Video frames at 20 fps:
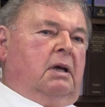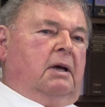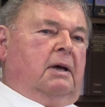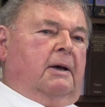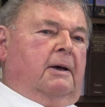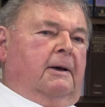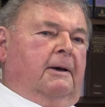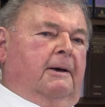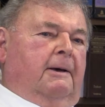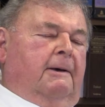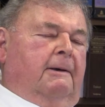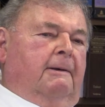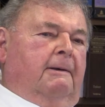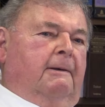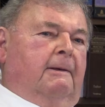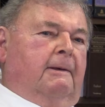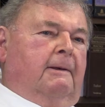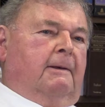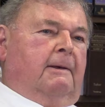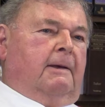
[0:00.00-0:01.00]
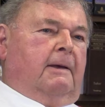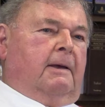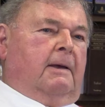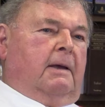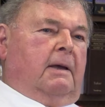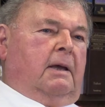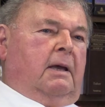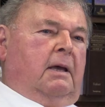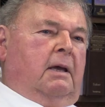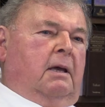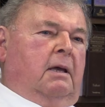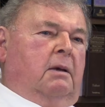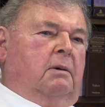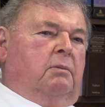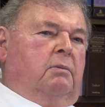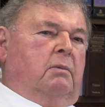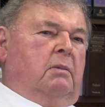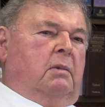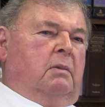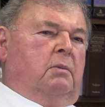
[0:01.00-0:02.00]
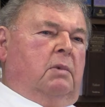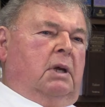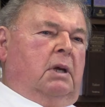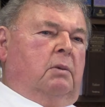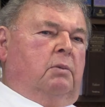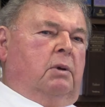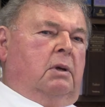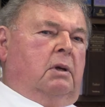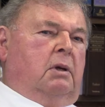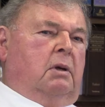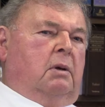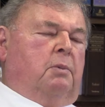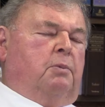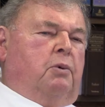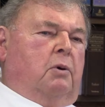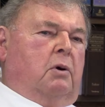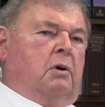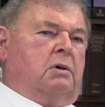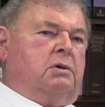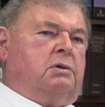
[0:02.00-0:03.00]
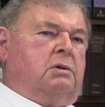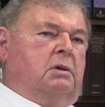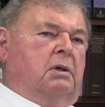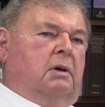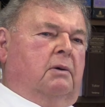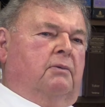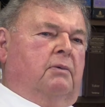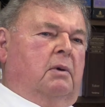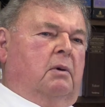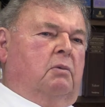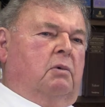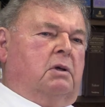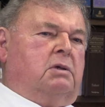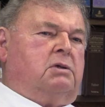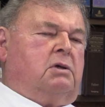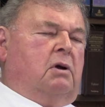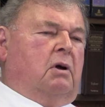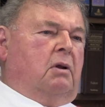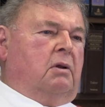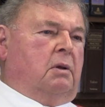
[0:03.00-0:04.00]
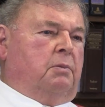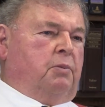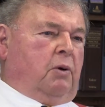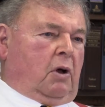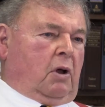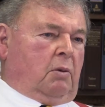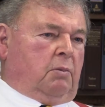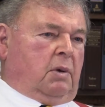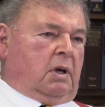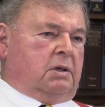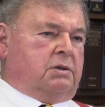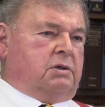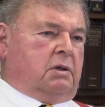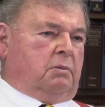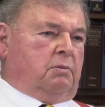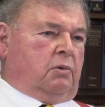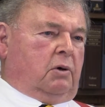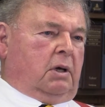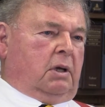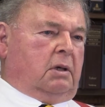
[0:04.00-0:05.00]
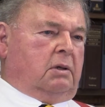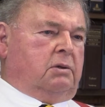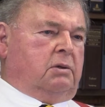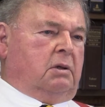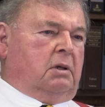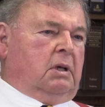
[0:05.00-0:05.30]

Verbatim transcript: Uh, and maybe a portion of the what's called the Paul Mudgett Bridge.